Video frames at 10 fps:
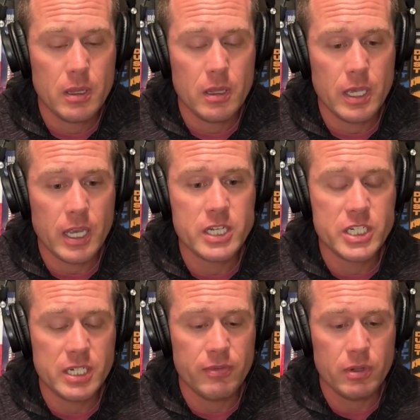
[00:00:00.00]
It can
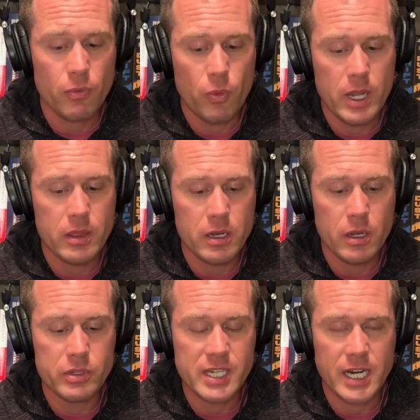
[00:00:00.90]
shift when the
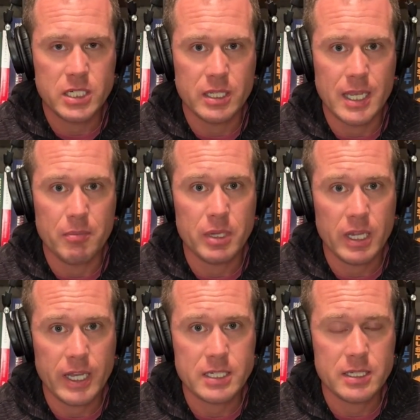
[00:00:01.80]
notes actually get
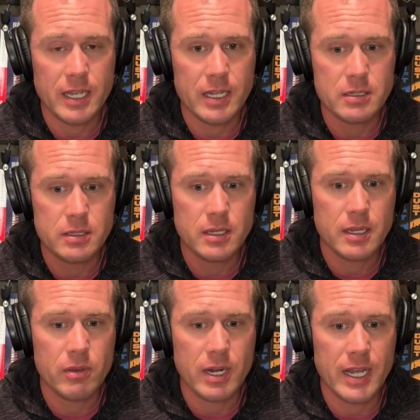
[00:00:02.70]
plucked, and
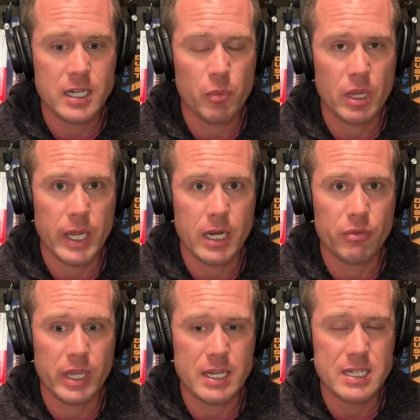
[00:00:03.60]
you can end up with a lot
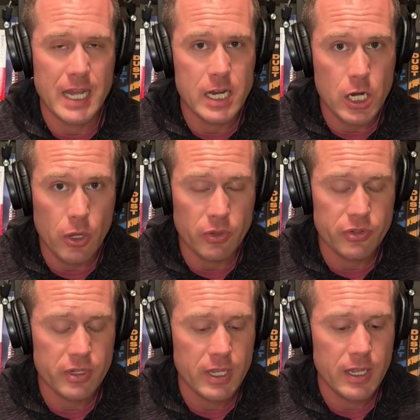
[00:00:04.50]
of like dead
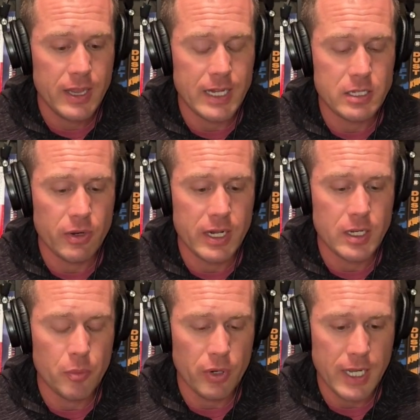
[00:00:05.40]
notes that don't
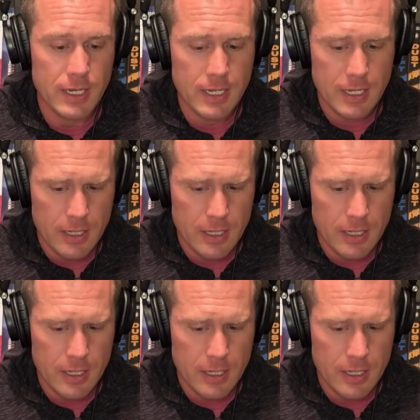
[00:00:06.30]
end up right.